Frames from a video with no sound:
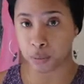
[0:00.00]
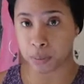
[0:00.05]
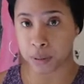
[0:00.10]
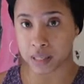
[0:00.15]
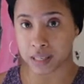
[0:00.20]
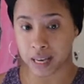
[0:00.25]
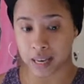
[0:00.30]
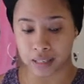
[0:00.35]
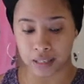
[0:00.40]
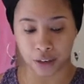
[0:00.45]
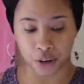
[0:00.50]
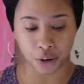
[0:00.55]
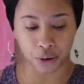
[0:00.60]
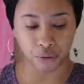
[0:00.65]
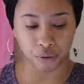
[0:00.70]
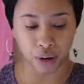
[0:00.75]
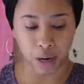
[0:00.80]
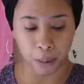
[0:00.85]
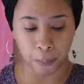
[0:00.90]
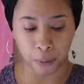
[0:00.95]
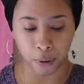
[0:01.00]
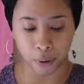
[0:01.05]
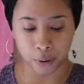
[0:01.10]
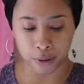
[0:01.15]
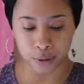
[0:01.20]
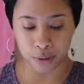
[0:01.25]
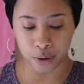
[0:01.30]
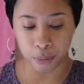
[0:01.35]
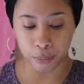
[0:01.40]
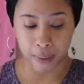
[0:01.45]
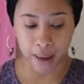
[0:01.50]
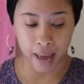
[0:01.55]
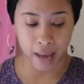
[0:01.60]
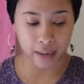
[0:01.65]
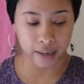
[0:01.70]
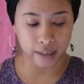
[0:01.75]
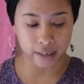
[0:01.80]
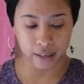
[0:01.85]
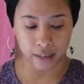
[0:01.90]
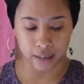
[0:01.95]
possess a great personal
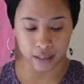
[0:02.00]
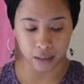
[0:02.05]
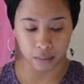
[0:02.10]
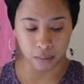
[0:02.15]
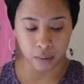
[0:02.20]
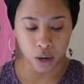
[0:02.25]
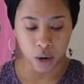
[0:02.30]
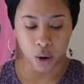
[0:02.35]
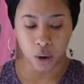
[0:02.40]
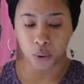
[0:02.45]
magnetism,